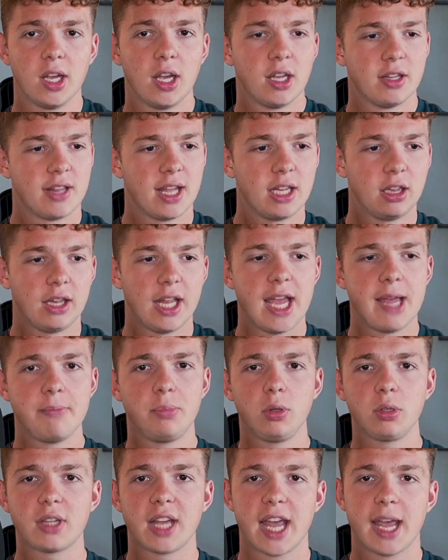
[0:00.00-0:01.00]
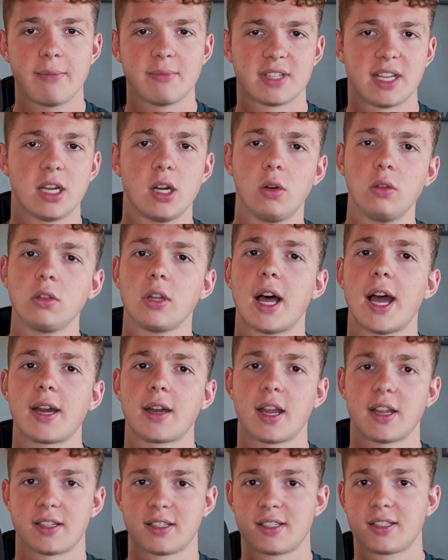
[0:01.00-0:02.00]
They label games they don't like
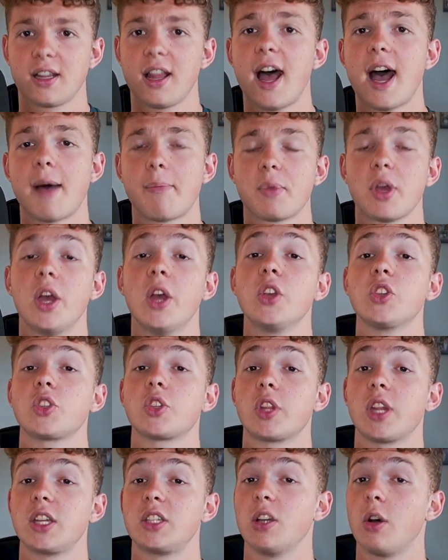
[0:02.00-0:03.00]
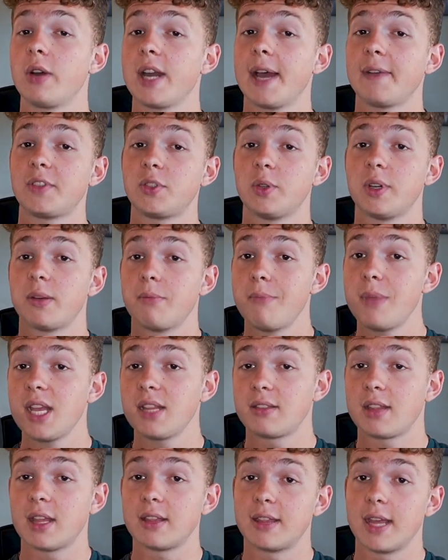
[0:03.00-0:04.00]
as slop so they don't have to admit
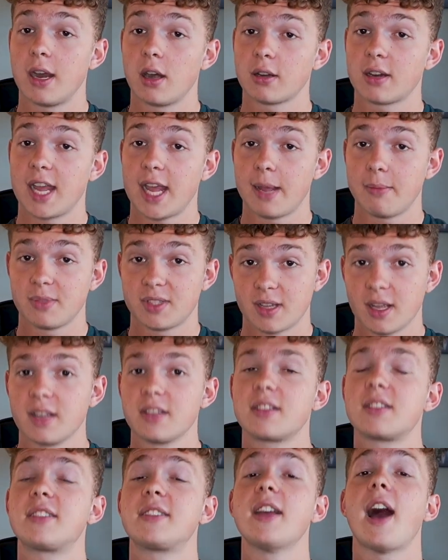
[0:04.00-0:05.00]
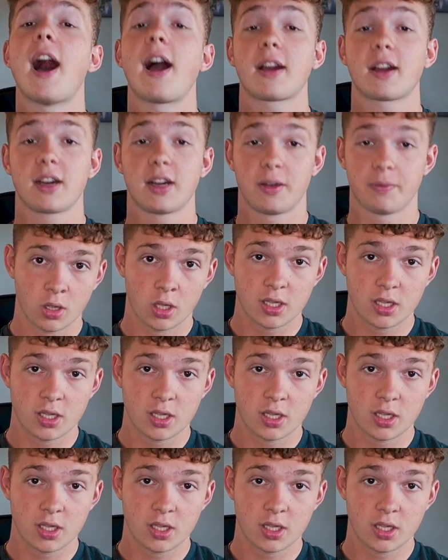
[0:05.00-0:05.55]
that their games suck.